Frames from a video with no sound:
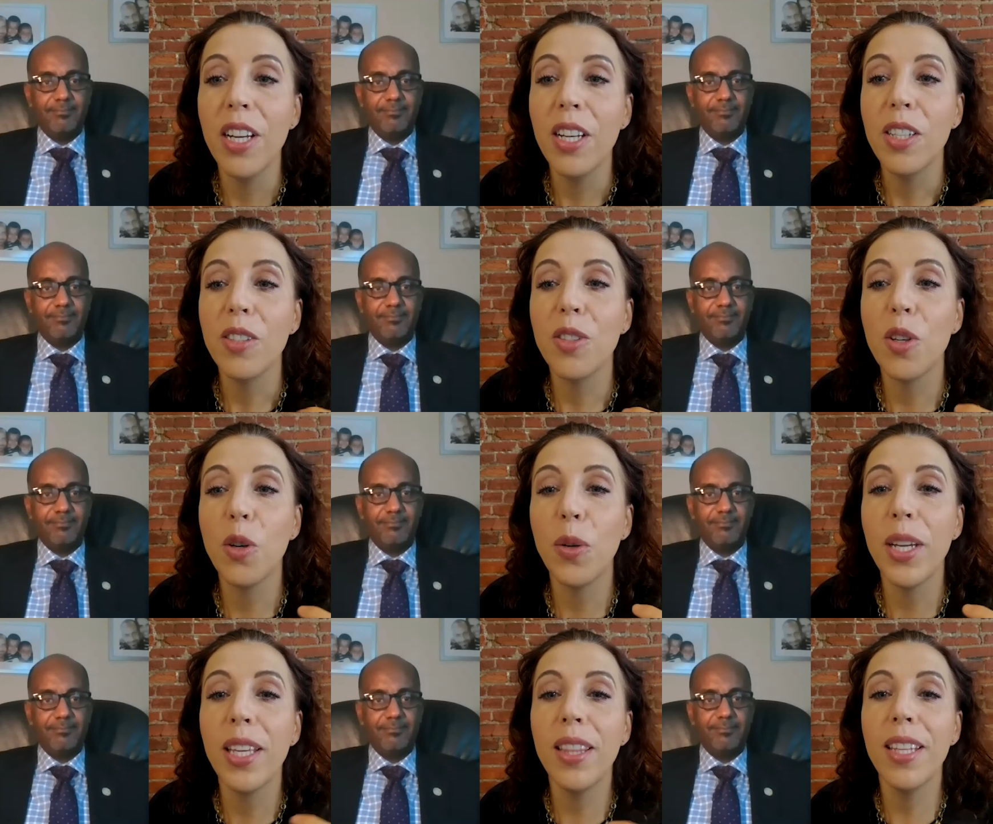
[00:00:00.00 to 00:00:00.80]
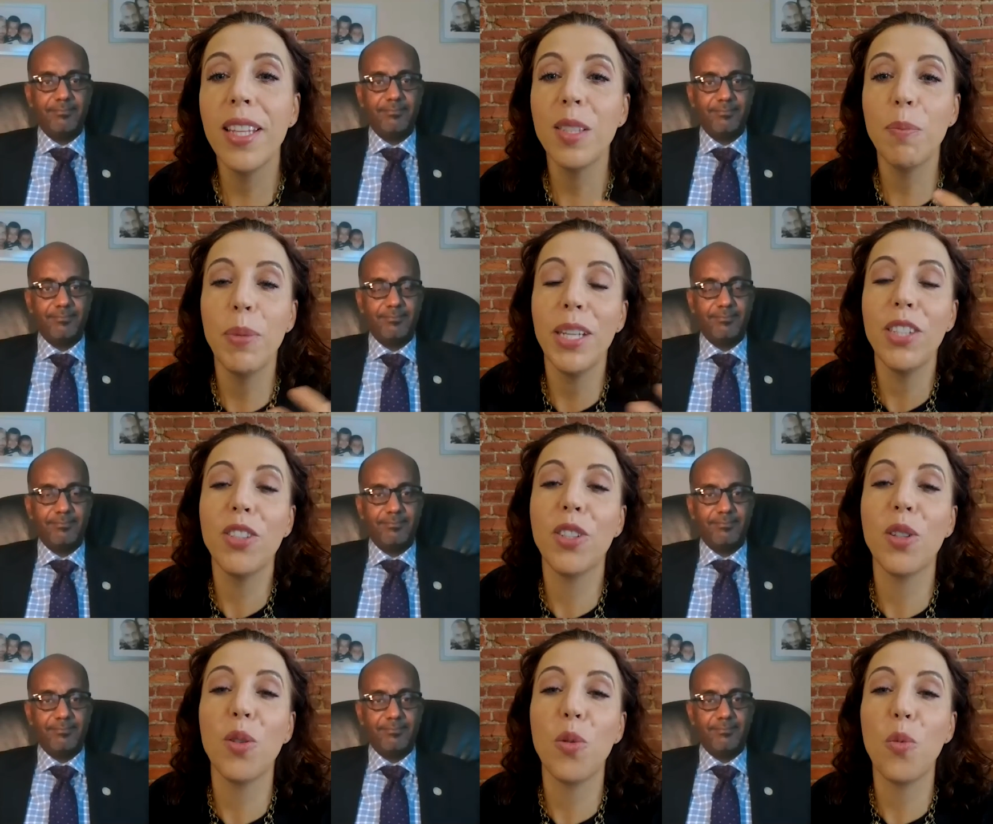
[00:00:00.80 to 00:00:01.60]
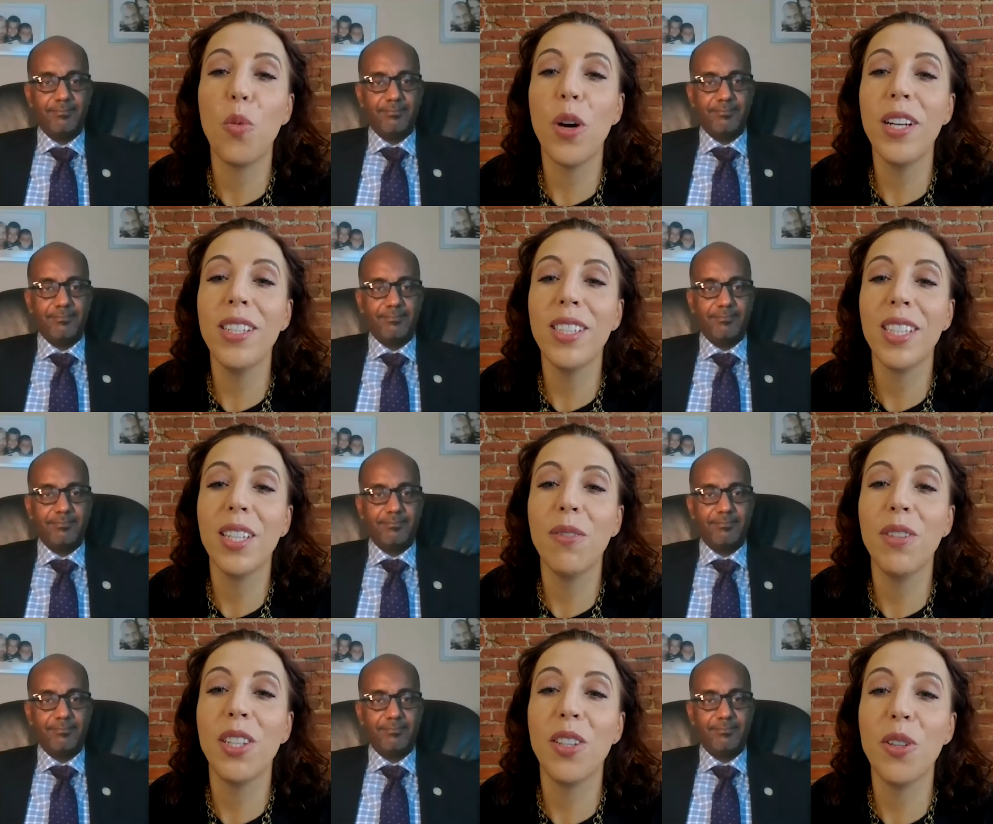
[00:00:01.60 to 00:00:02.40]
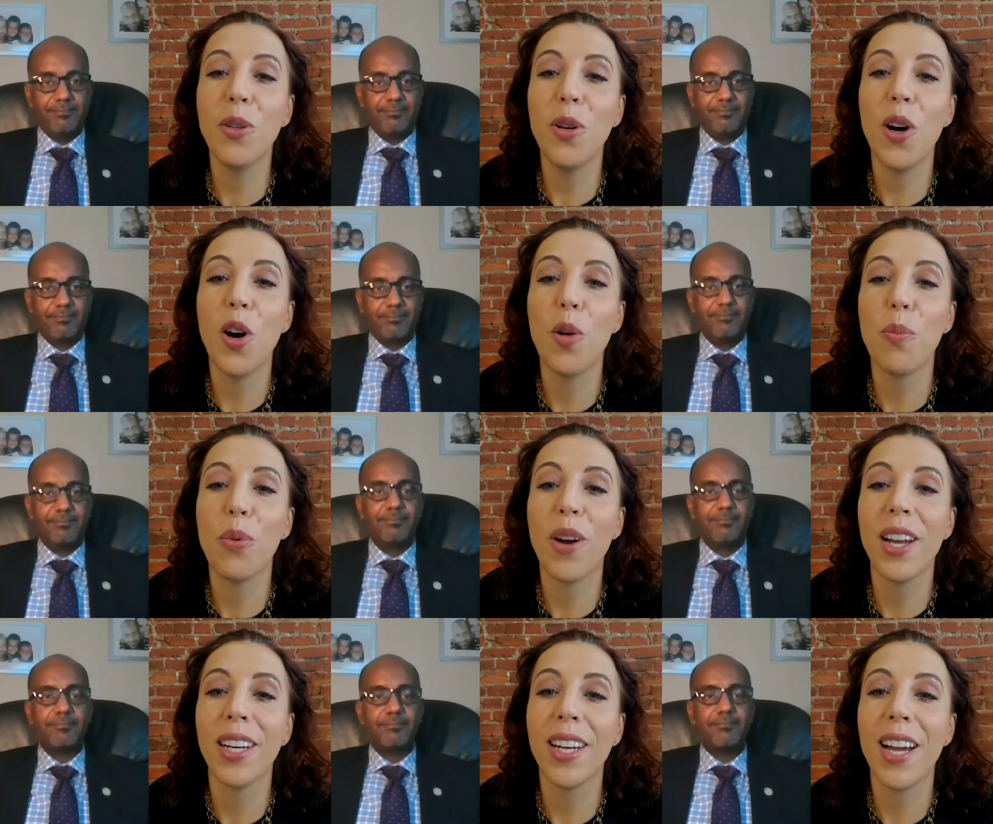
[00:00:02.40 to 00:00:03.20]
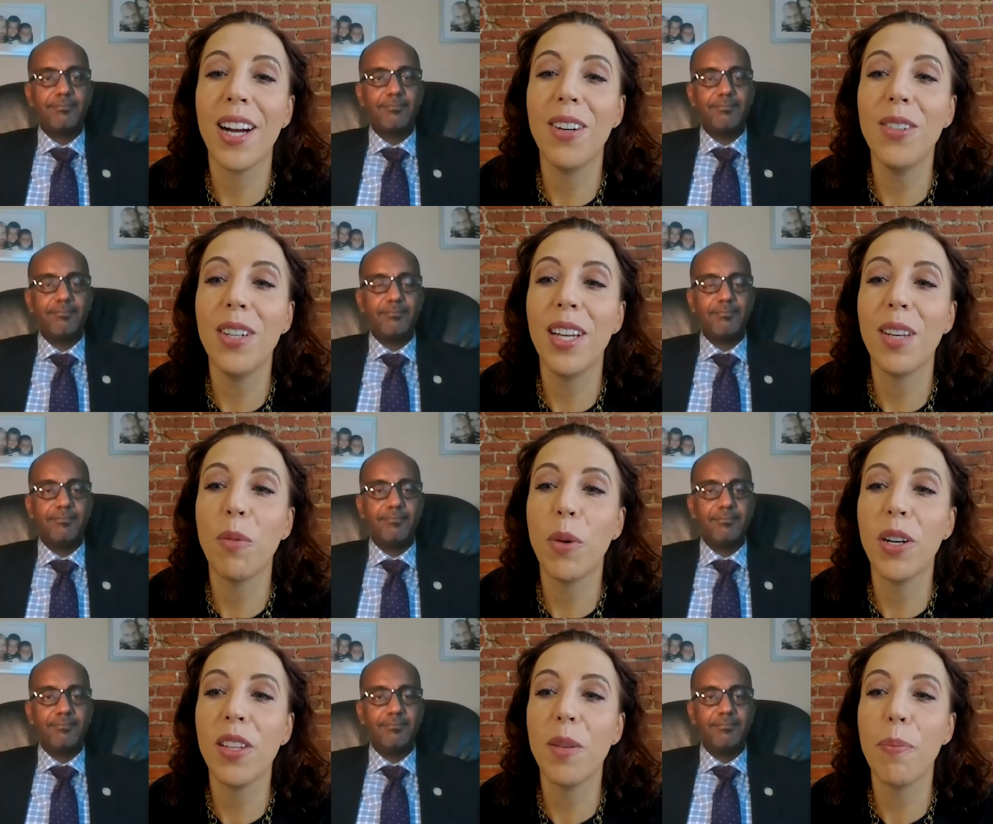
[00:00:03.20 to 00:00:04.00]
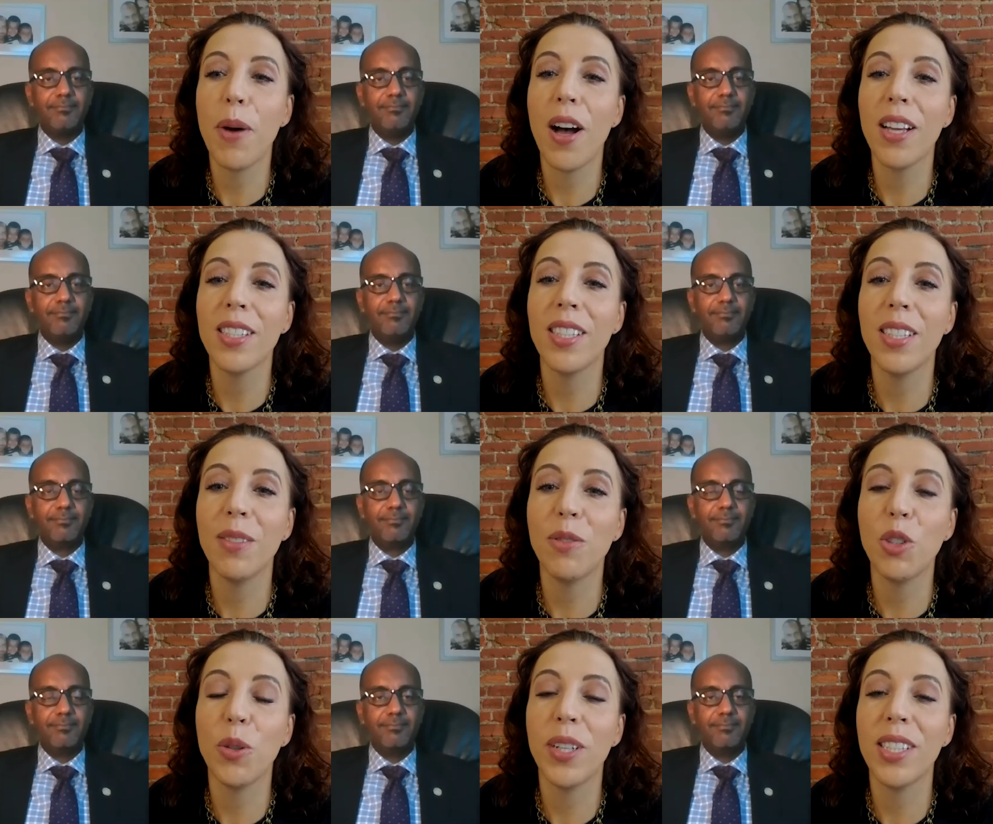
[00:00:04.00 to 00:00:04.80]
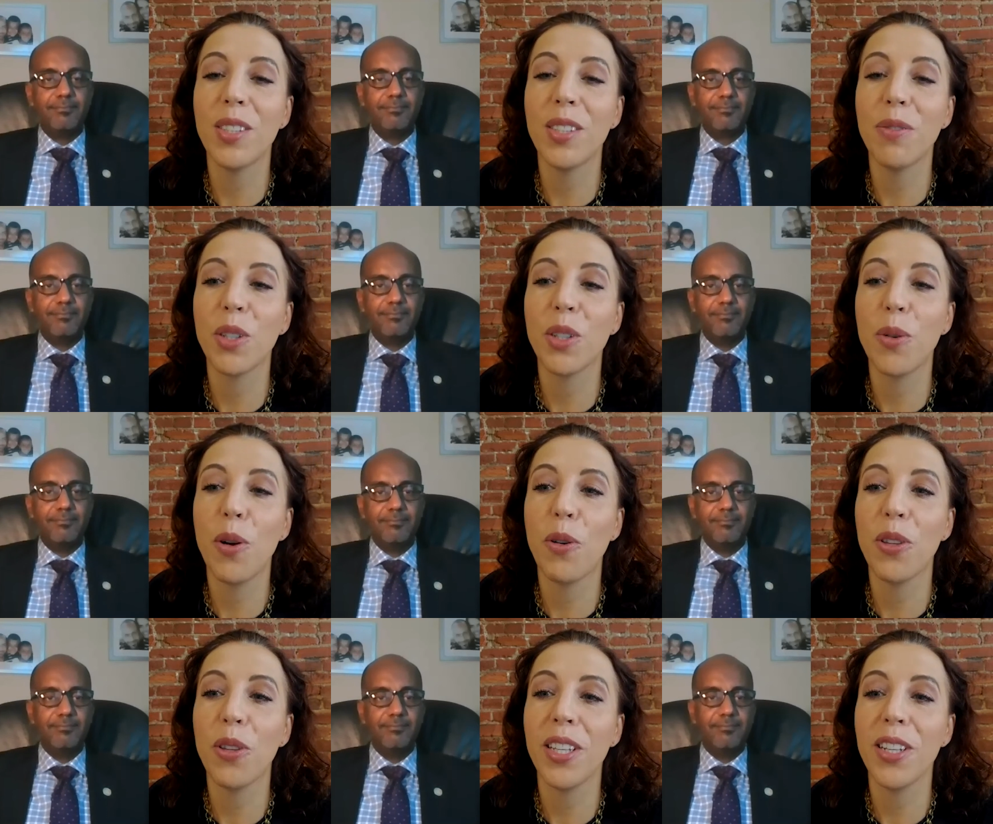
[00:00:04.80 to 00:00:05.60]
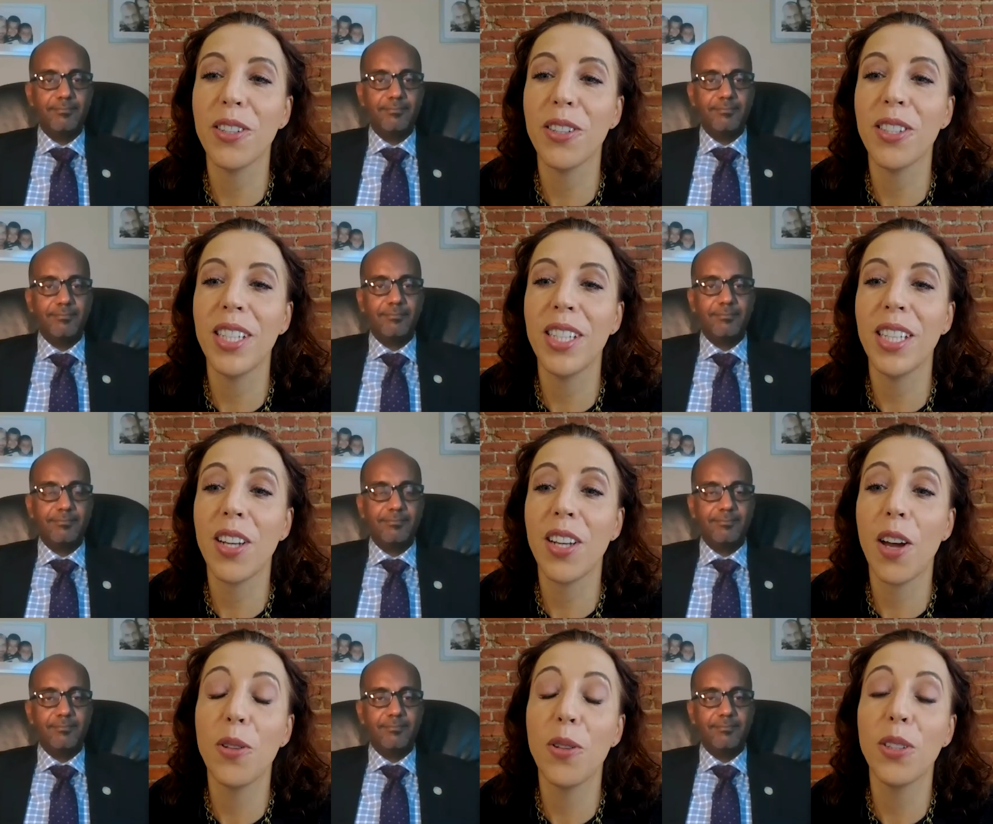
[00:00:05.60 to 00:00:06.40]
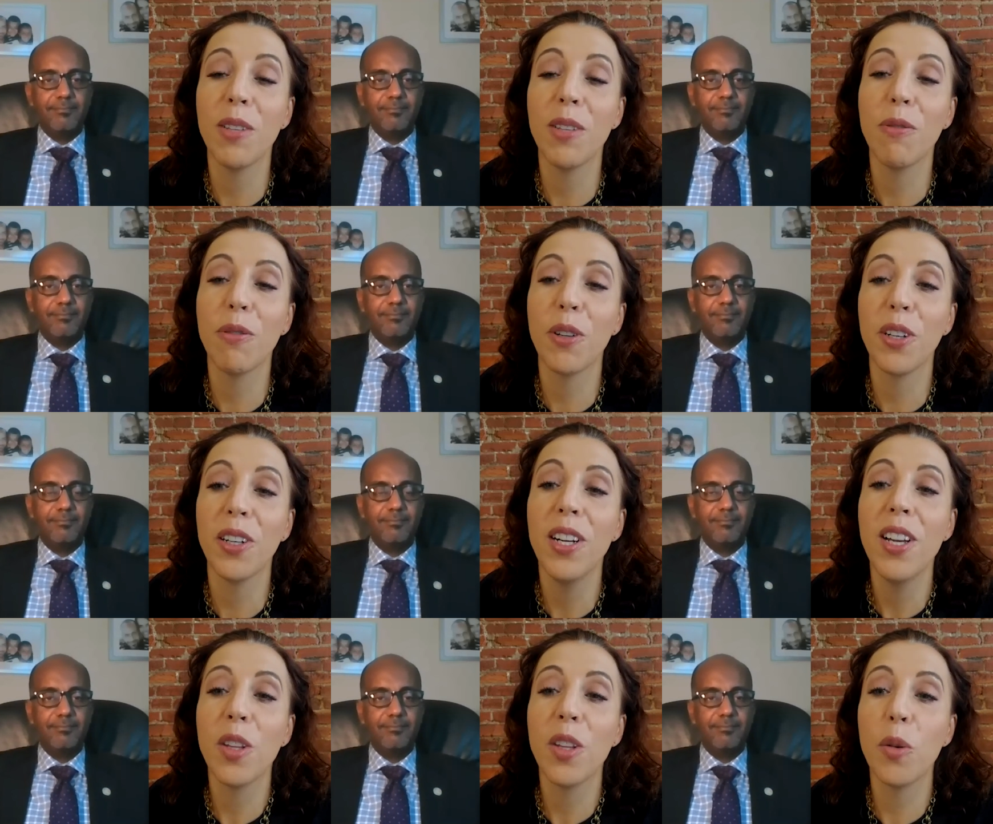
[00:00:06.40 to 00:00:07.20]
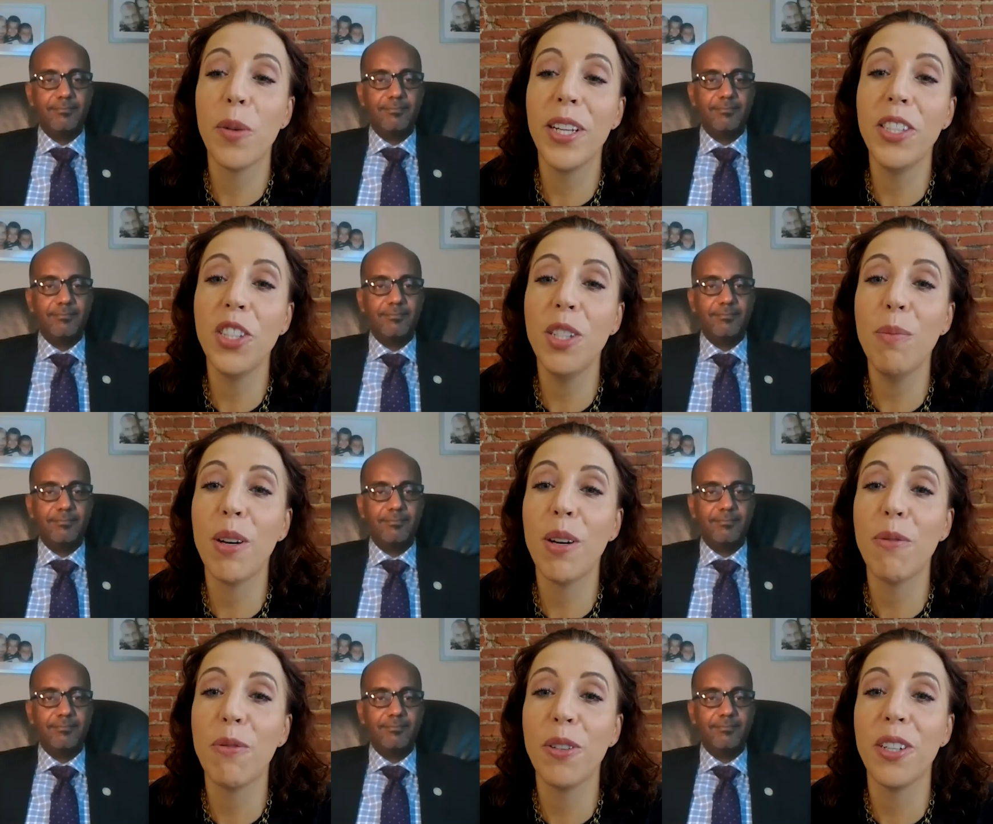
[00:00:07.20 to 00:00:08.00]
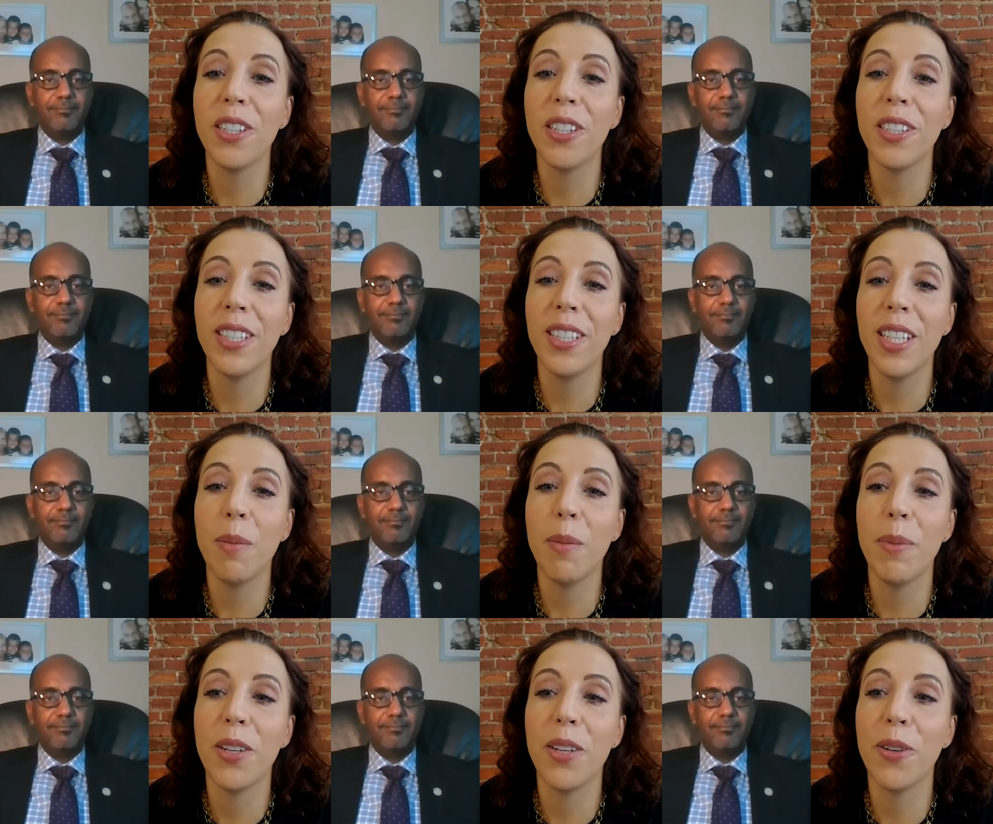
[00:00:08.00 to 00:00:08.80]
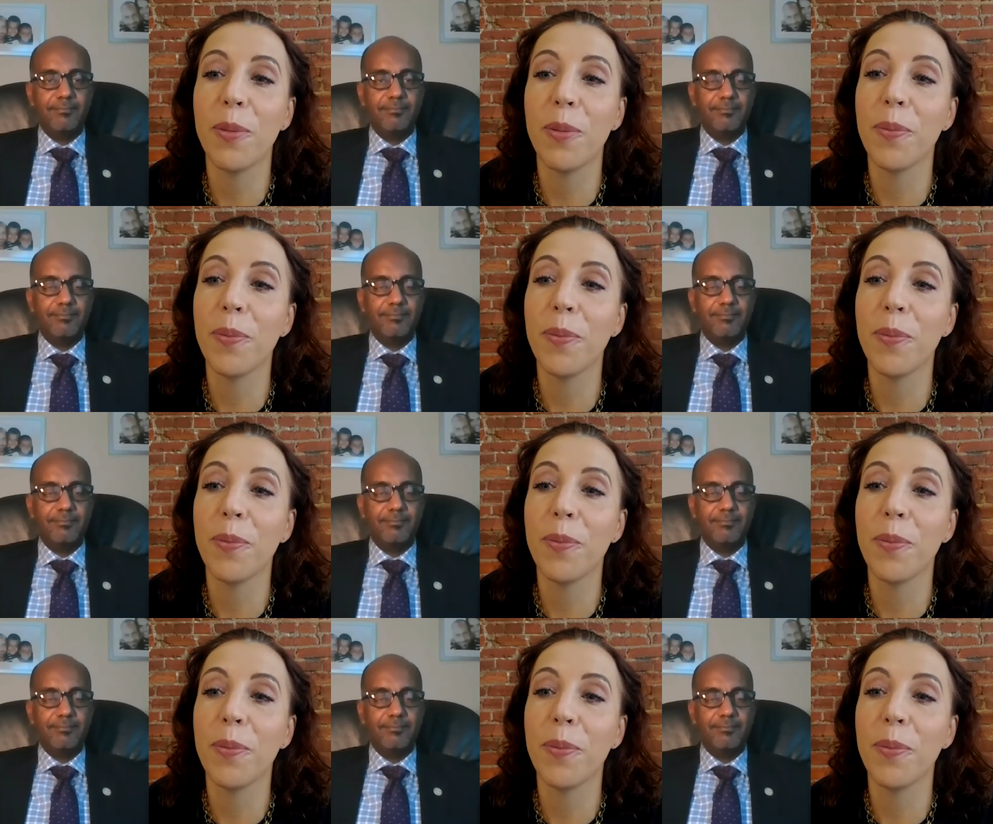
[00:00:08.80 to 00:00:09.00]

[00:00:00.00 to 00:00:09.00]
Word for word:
Speaker 1: So, in this picture, what is giving you hope right now, and what are the positive trends for growth that you're seeing not only for the region but for TDB Group?